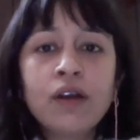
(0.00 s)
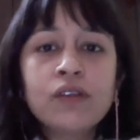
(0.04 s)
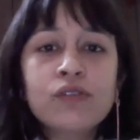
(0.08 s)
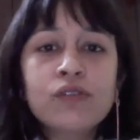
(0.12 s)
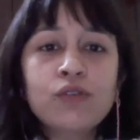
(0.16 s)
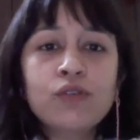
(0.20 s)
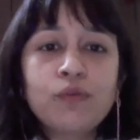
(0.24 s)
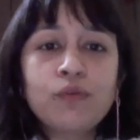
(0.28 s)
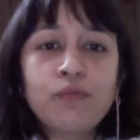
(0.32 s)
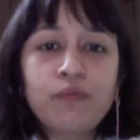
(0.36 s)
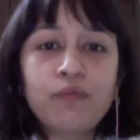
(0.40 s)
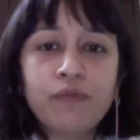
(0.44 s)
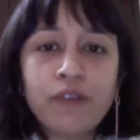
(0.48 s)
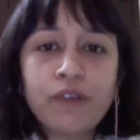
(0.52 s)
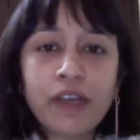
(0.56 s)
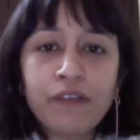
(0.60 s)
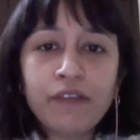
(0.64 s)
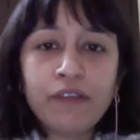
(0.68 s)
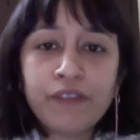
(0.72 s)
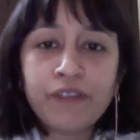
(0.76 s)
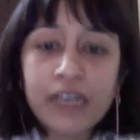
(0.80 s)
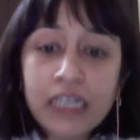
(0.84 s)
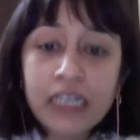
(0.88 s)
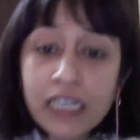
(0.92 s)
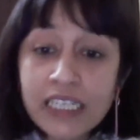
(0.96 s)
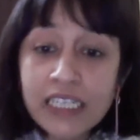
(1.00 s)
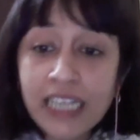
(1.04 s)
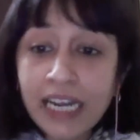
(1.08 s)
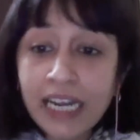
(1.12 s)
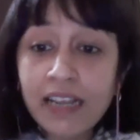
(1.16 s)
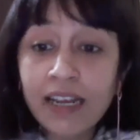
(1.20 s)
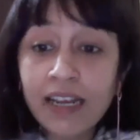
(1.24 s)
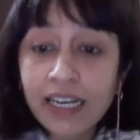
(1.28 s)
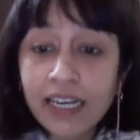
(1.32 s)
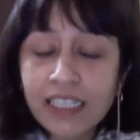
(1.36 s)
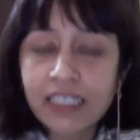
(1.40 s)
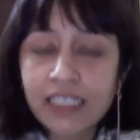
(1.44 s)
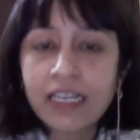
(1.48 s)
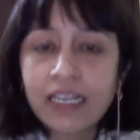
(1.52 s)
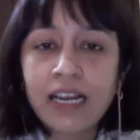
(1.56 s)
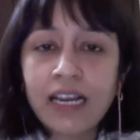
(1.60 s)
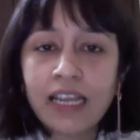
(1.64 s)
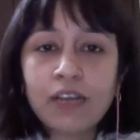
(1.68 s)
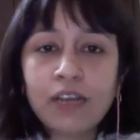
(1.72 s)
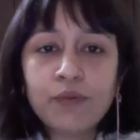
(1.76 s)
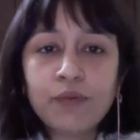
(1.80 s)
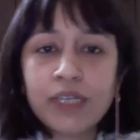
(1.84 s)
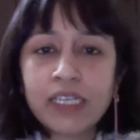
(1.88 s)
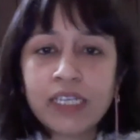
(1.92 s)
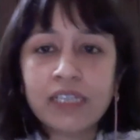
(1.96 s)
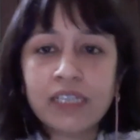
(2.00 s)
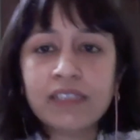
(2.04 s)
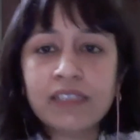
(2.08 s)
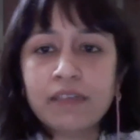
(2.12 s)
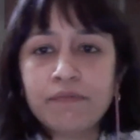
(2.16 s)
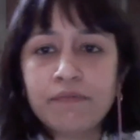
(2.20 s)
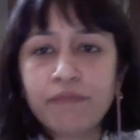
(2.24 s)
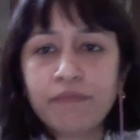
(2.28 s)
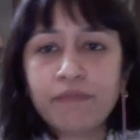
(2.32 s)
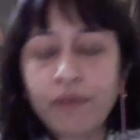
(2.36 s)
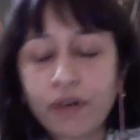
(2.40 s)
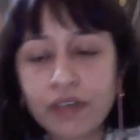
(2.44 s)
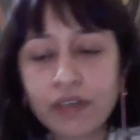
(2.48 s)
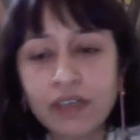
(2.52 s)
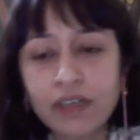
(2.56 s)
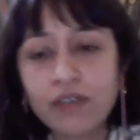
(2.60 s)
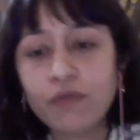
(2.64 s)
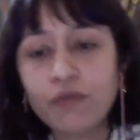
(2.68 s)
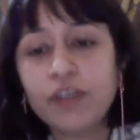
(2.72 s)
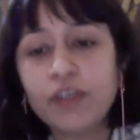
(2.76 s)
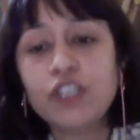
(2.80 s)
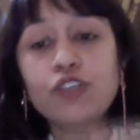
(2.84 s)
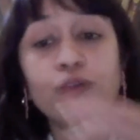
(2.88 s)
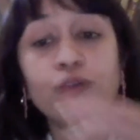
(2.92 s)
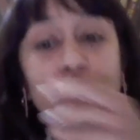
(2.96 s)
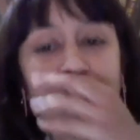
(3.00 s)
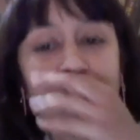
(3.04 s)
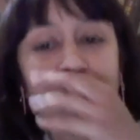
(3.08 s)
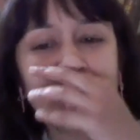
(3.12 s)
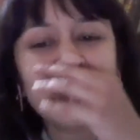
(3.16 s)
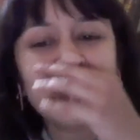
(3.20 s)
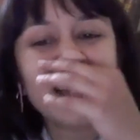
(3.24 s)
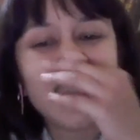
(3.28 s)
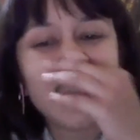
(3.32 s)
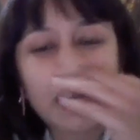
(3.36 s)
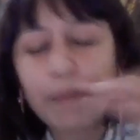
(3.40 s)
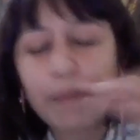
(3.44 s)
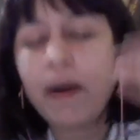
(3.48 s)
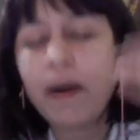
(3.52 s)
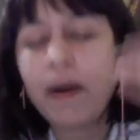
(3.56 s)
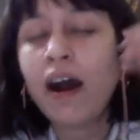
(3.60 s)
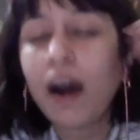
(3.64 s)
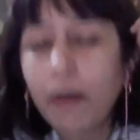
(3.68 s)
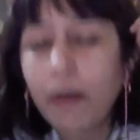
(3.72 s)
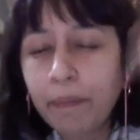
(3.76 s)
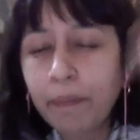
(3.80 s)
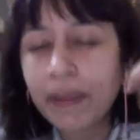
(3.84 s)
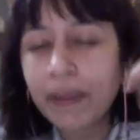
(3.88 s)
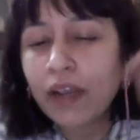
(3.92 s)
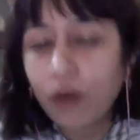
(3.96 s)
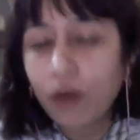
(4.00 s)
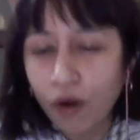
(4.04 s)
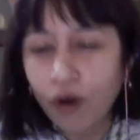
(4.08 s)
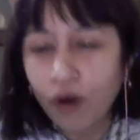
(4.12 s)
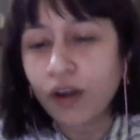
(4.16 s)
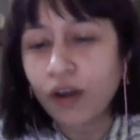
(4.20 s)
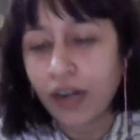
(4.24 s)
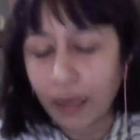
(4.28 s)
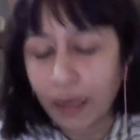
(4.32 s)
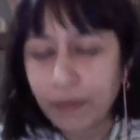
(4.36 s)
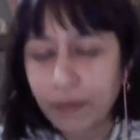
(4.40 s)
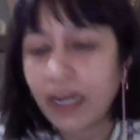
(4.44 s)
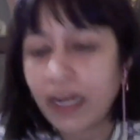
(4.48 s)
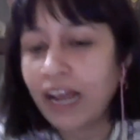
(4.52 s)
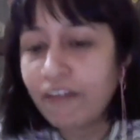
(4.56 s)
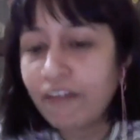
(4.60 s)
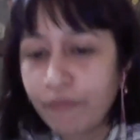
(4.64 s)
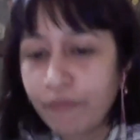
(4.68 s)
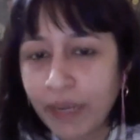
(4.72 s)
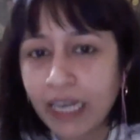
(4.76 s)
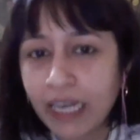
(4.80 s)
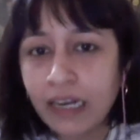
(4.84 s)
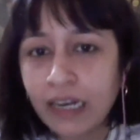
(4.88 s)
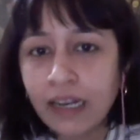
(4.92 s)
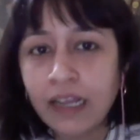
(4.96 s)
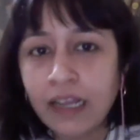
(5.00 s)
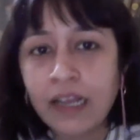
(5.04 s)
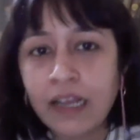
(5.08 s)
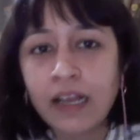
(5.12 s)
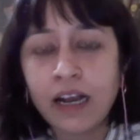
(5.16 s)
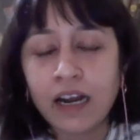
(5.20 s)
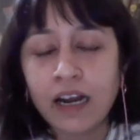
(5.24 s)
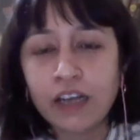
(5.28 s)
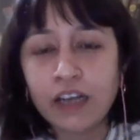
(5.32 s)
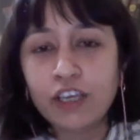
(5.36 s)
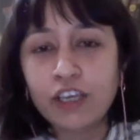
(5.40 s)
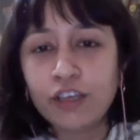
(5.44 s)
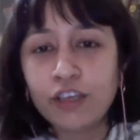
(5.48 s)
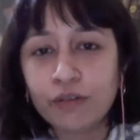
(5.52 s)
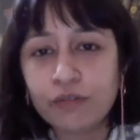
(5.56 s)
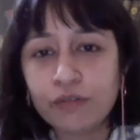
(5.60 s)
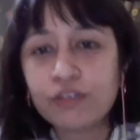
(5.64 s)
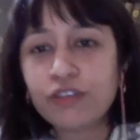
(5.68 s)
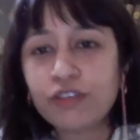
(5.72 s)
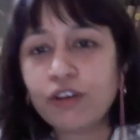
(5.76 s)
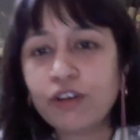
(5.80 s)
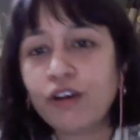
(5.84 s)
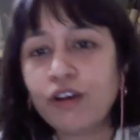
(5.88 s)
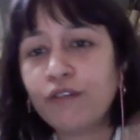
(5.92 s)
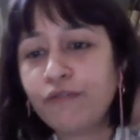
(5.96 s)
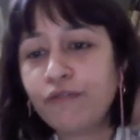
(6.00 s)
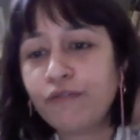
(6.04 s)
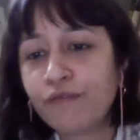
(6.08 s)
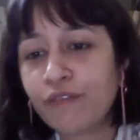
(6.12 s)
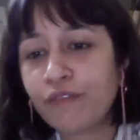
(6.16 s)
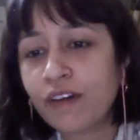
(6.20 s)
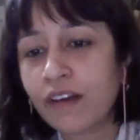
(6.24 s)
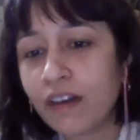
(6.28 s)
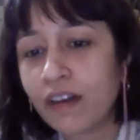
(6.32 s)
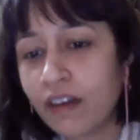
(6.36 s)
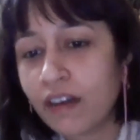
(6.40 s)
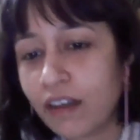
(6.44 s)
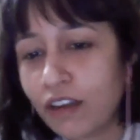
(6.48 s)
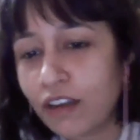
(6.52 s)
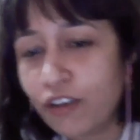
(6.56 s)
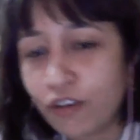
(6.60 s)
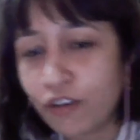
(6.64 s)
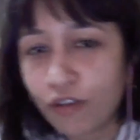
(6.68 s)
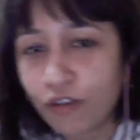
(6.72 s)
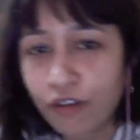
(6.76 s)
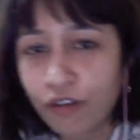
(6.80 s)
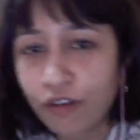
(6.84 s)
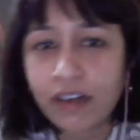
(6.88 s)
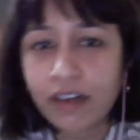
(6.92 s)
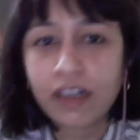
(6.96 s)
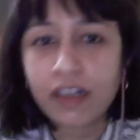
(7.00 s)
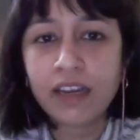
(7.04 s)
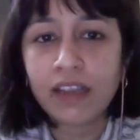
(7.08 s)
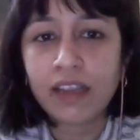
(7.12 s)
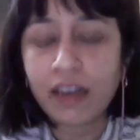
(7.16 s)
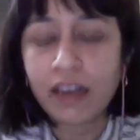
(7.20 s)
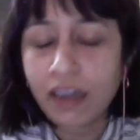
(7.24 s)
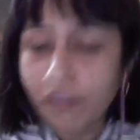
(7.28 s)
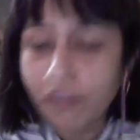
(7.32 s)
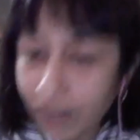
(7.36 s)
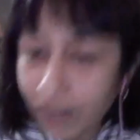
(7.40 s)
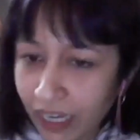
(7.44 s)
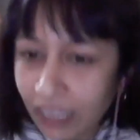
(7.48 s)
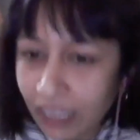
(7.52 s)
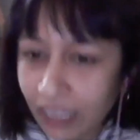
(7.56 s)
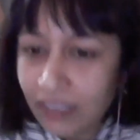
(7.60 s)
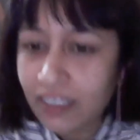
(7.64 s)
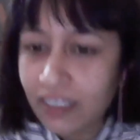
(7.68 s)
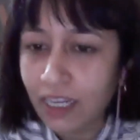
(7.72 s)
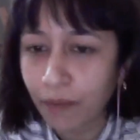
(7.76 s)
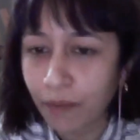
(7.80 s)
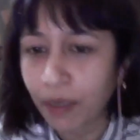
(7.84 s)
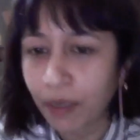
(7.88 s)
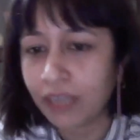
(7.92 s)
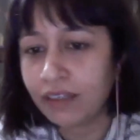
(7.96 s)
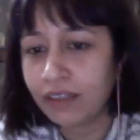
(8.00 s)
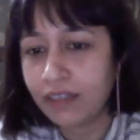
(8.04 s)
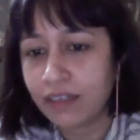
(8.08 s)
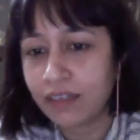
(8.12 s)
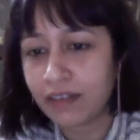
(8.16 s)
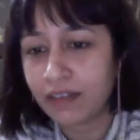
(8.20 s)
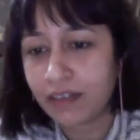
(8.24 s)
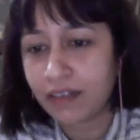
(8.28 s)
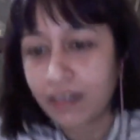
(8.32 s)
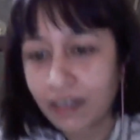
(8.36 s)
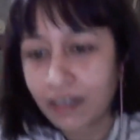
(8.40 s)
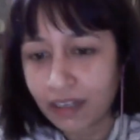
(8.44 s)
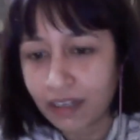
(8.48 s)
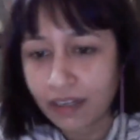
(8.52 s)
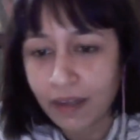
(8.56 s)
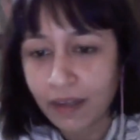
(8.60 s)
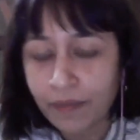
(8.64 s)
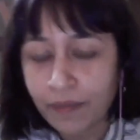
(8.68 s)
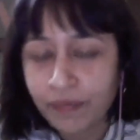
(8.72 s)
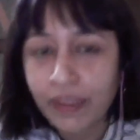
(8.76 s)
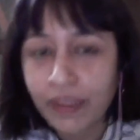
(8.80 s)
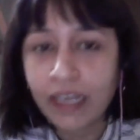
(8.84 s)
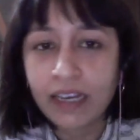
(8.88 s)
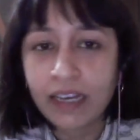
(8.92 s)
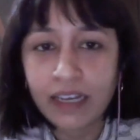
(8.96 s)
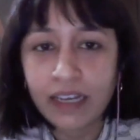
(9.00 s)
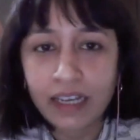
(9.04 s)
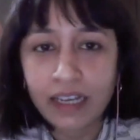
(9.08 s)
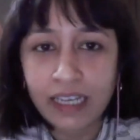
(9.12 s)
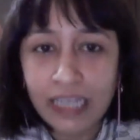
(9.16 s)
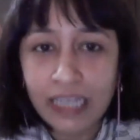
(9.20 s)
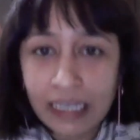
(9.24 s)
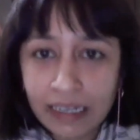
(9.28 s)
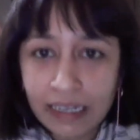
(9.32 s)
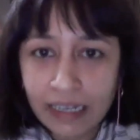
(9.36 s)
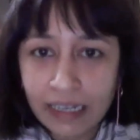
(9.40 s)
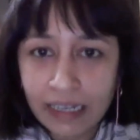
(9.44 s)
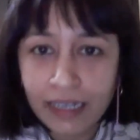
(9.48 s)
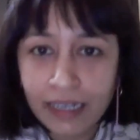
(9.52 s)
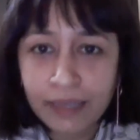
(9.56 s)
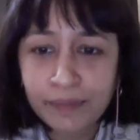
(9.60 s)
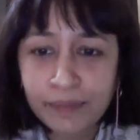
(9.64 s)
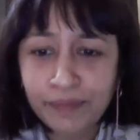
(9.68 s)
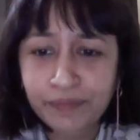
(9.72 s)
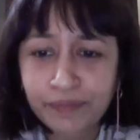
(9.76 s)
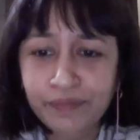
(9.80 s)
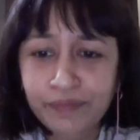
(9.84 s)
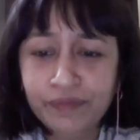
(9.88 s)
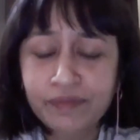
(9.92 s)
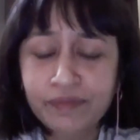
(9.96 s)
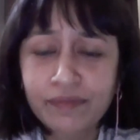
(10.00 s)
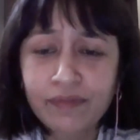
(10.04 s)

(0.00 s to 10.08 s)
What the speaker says: So if intergenerational equity is important, we shouldn't keep harping on. I mean, I've been accused of, really living in some other era.